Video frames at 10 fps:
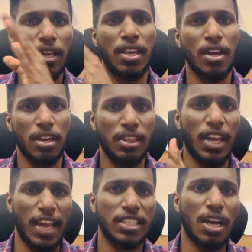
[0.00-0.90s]
Here in the
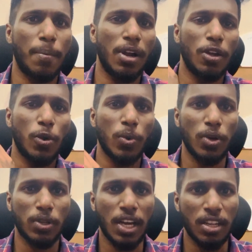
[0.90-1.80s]
example, you
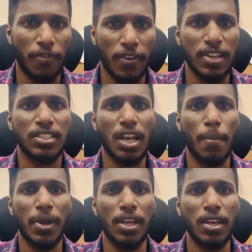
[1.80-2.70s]
know that the first
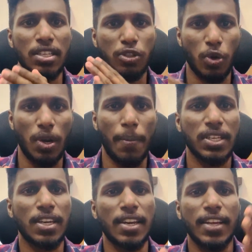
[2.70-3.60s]
company is
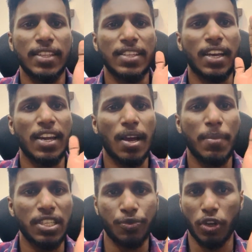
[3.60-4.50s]
20% and the second
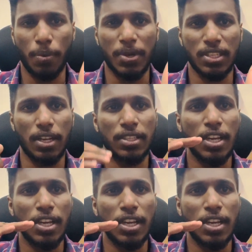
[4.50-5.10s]
company is 40%.